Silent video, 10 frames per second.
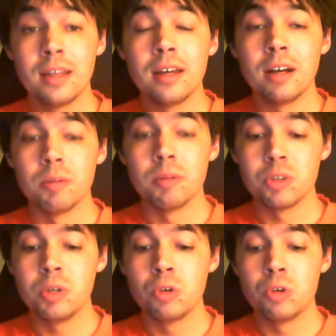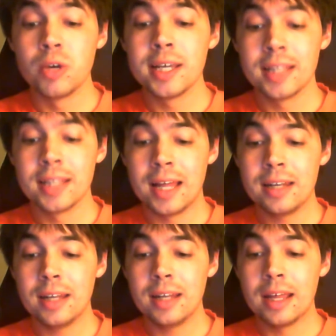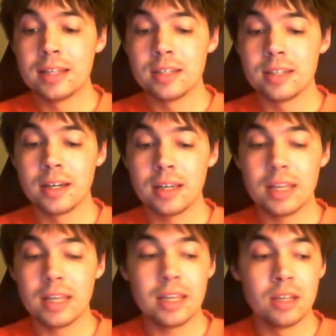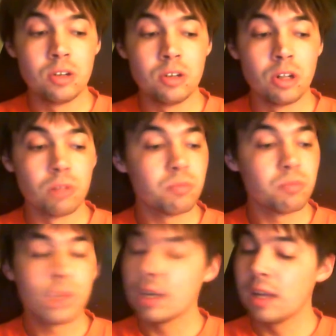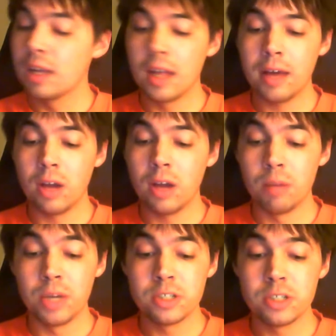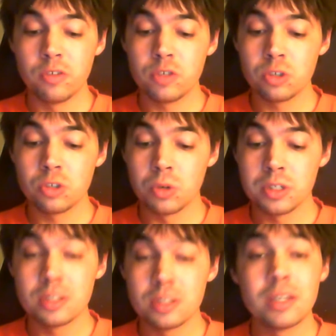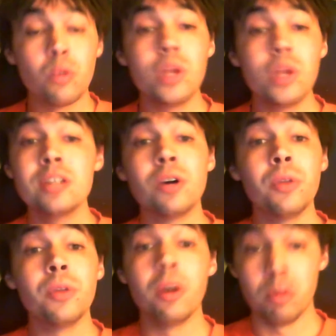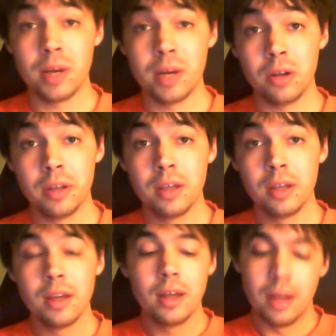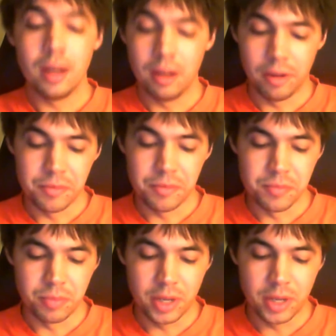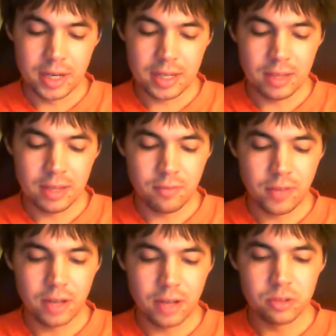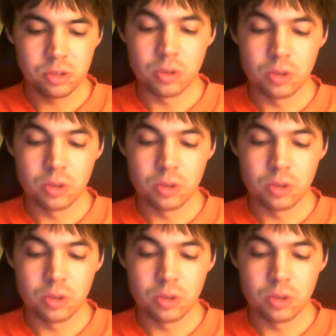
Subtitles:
so he knew Greek and Latin, and he got a bunch of sources that we don't know about. But he found sources